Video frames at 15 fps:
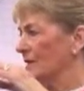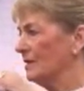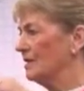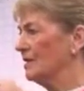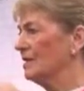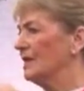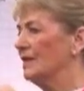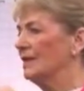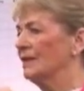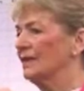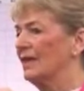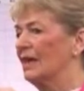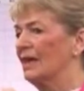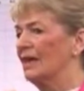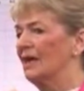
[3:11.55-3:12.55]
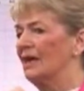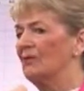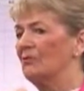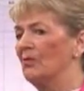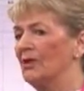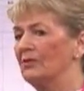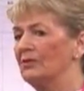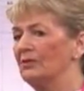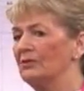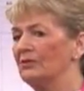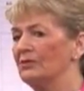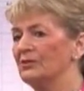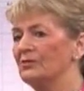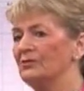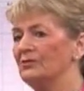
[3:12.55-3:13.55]
skin and I want you
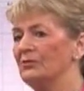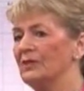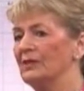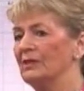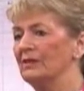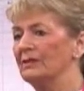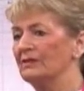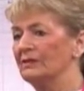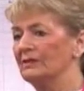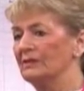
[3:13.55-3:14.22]
to feel